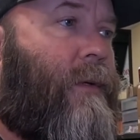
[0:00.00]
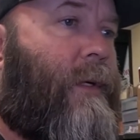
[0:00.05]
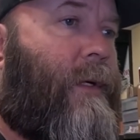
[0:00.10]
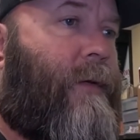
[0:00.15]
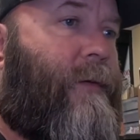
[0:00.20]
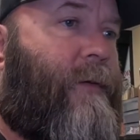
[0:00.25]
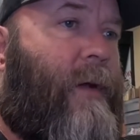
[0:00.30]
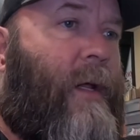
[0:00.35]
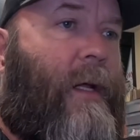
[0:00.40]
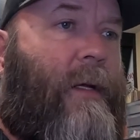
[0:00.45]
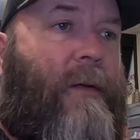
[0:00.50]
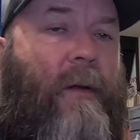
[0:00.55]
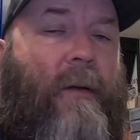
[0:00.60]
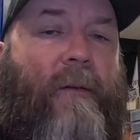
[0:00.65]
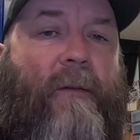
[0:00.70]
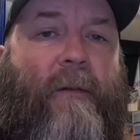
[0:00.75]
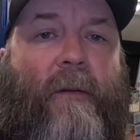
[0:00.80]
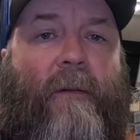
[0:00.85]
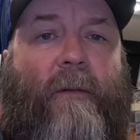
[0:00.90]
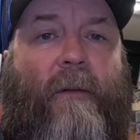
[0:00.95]
and it's a
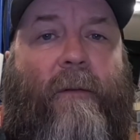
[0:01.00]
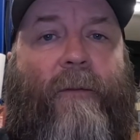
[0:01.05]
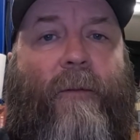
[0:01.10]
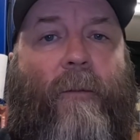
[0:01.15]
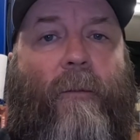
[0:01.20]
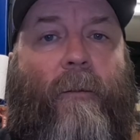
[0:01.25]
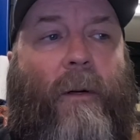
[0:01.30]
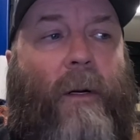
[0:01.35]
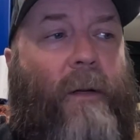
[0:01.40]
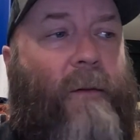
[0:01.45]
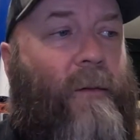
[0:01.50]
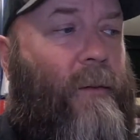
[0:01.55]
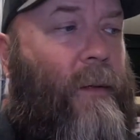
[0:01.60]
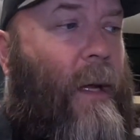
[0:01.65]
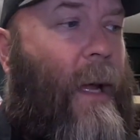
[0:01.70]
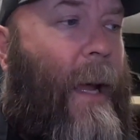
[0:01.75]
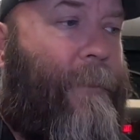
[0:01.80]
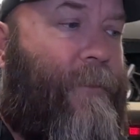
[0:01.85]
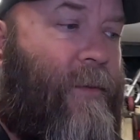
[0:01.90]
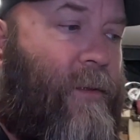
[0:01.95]
1964, and it's
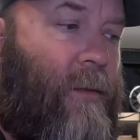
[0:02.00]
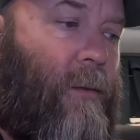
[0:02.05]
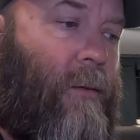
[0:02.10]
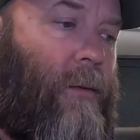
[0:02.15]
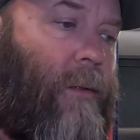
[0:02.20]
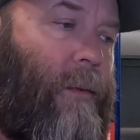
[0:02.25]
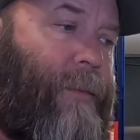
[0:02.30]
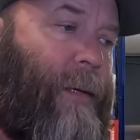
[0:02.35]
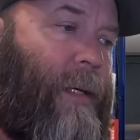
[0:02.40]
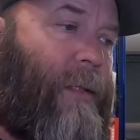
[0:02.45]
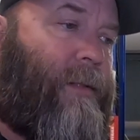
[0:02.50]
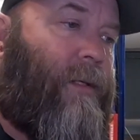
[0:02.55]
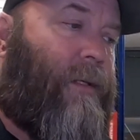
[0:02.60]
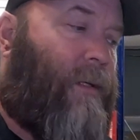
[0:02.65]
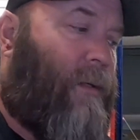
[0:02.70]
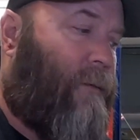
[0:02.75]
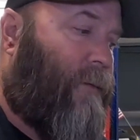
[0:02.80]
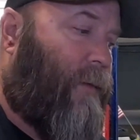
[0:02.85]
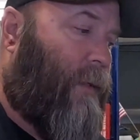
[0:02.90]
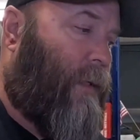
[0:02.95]
absolutely
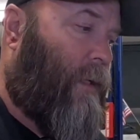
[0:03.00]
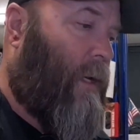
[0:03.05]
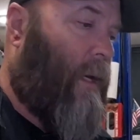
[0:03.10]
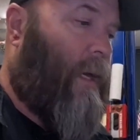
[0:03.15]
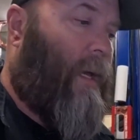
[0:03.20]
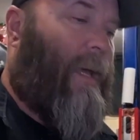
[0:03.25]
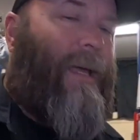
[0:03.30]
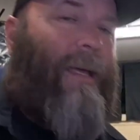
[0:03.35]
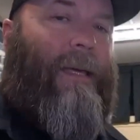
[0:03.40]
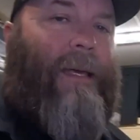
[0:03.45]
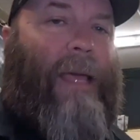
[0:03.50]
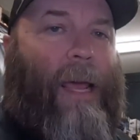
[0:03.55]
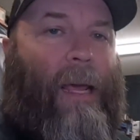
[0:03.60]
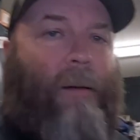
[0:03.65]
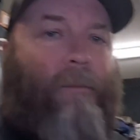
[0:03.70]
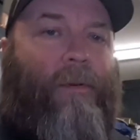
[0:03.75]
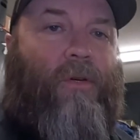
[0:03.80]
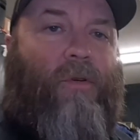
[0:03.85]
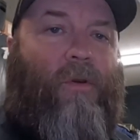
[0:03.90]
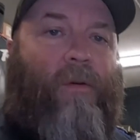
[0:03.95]
positively
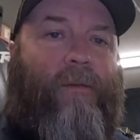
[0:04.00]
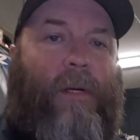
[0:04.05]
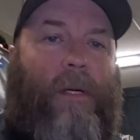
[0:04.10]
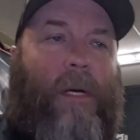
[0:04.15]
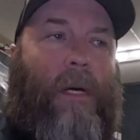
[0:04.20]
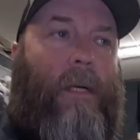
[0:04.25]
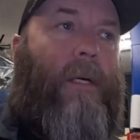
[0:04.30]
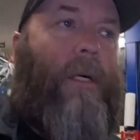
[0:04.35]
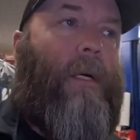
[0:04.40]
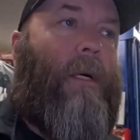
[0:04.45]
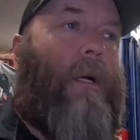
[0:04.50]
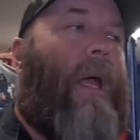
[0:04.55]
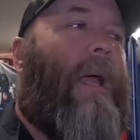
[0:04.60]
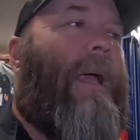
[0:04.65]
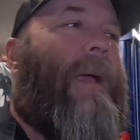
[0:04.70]
can be driven down here.